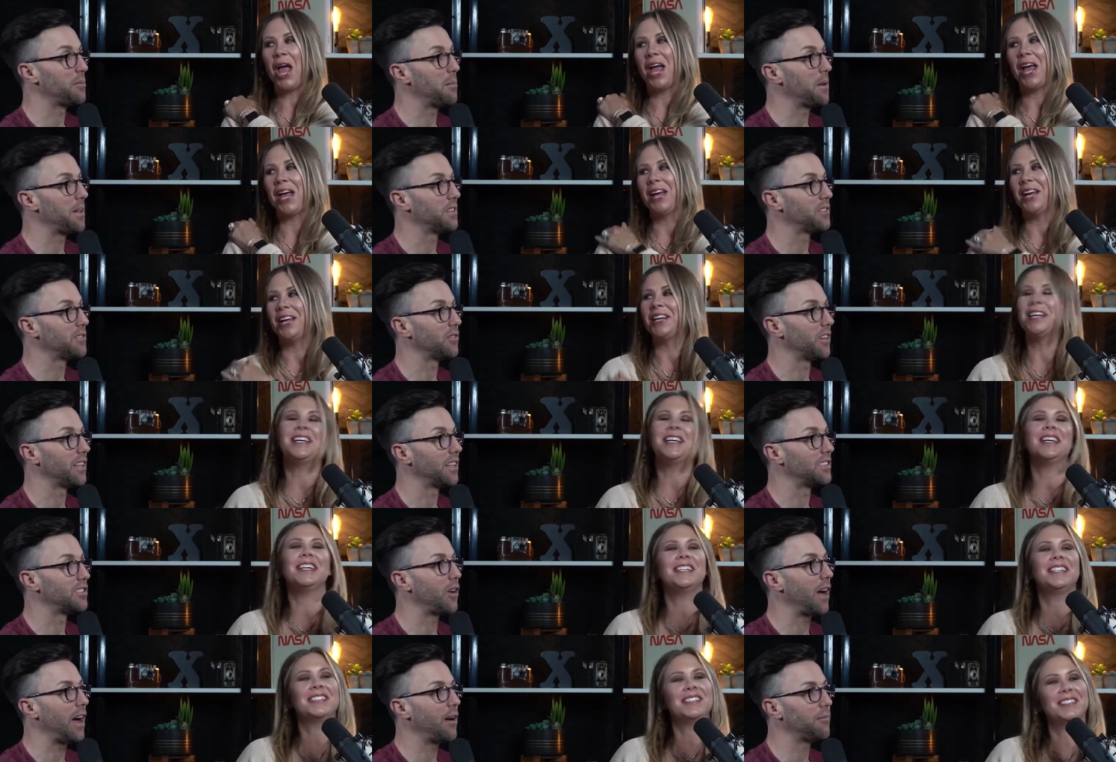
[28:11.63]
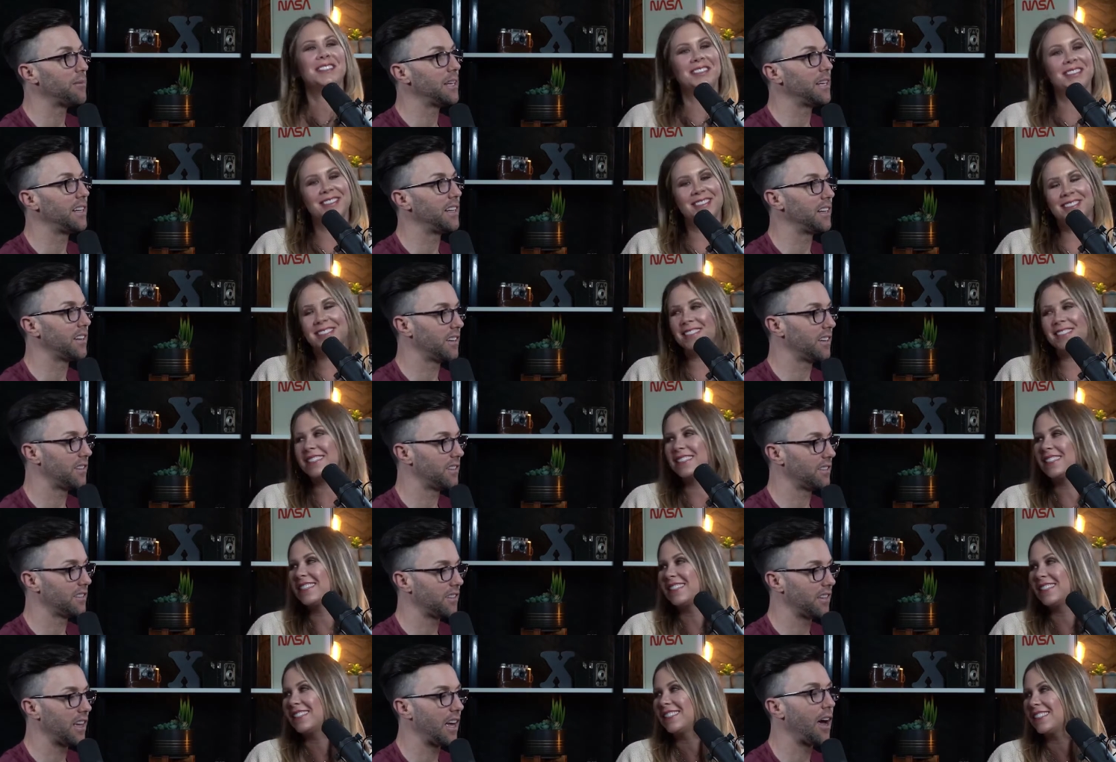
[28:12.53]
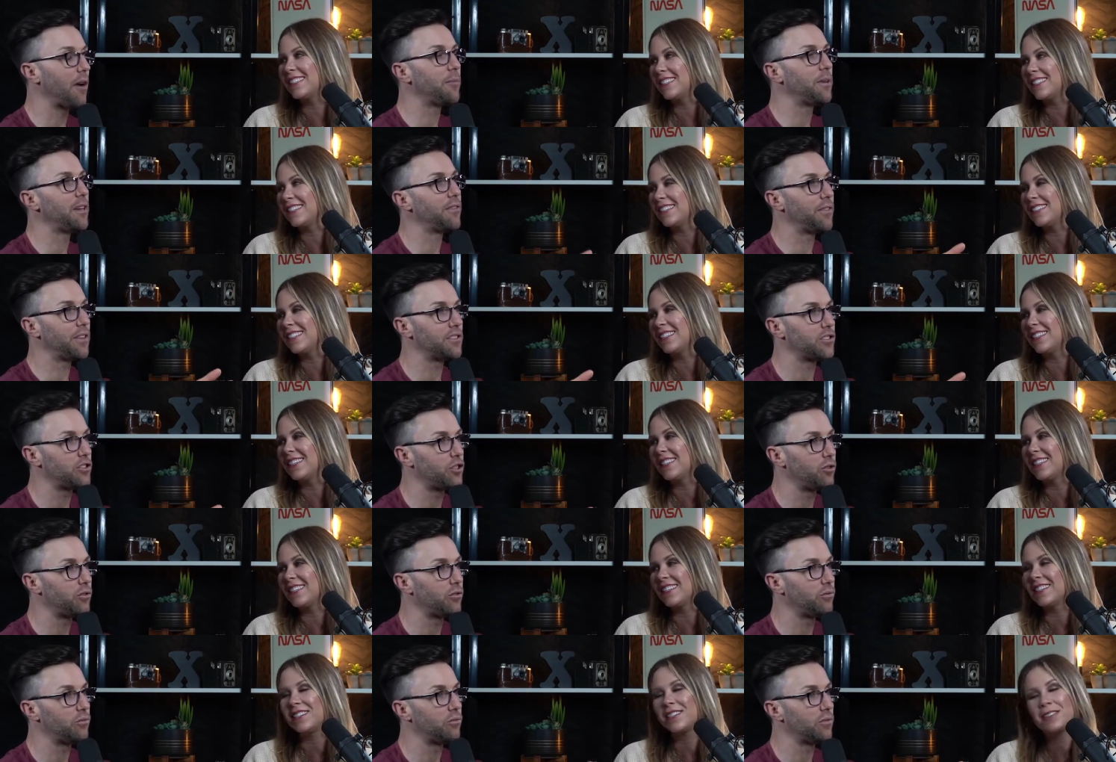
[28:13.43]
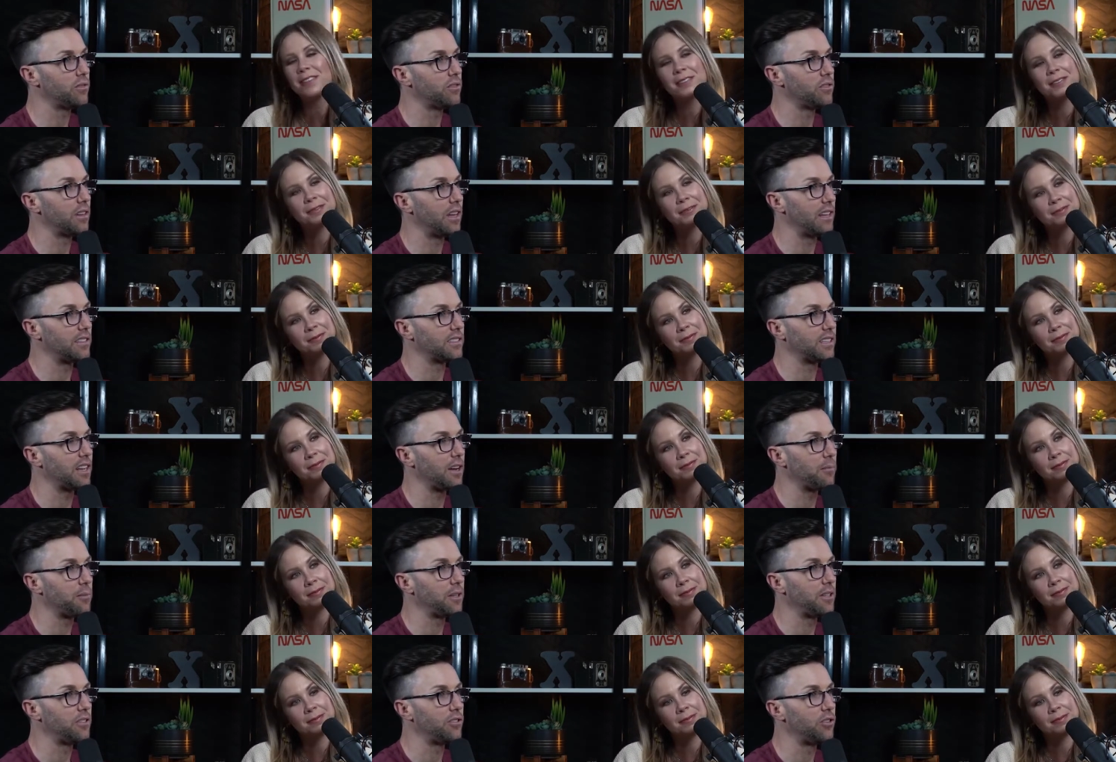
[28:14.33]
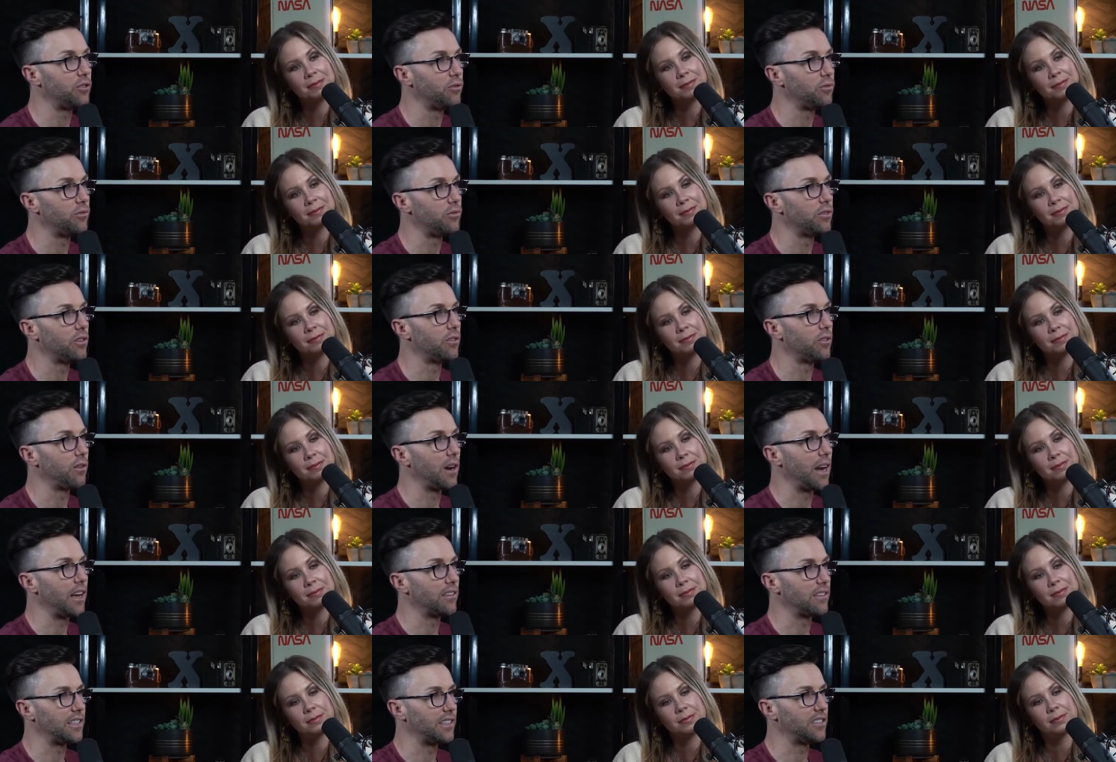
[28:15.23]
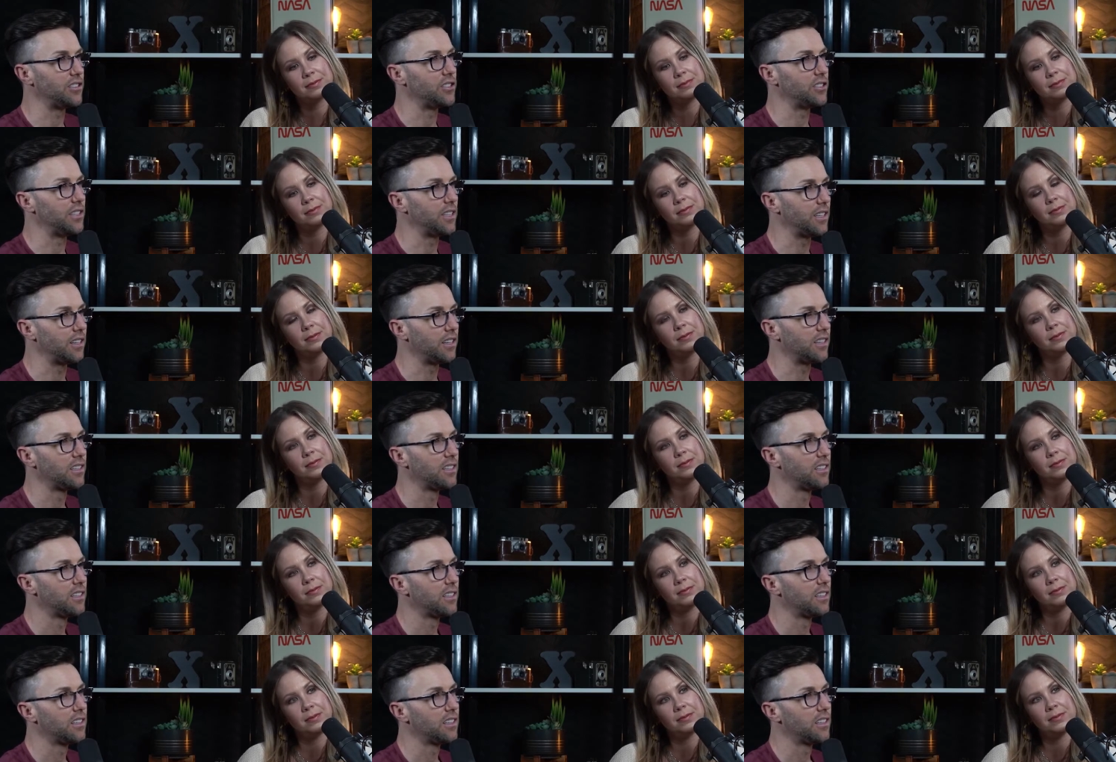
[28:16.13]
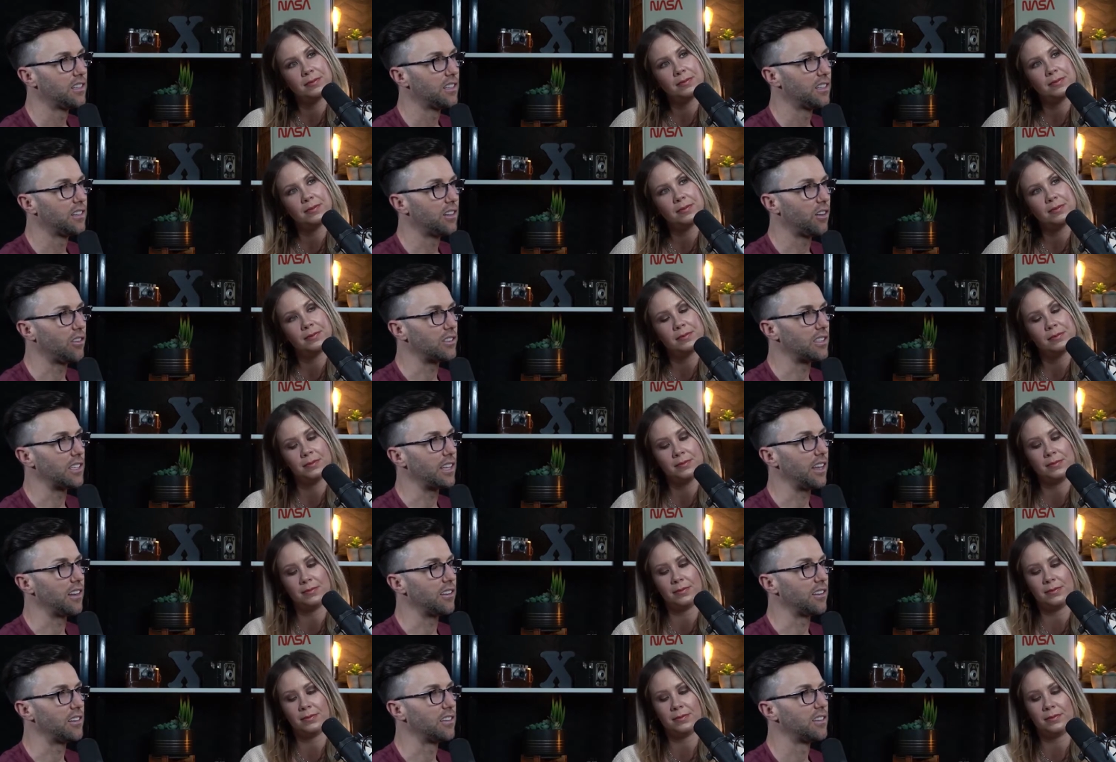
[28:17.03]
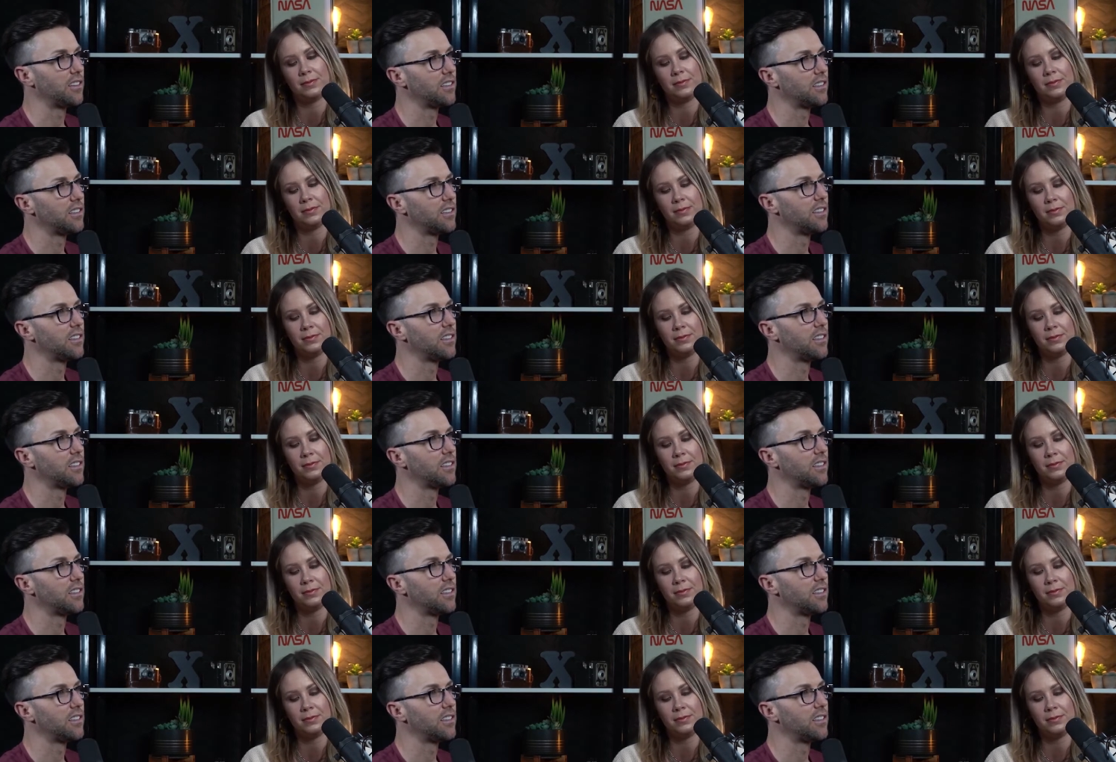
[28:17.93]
Speaker 1: it just depends, really. So how many uh, how many events do you, as a company, do around each year, altogether?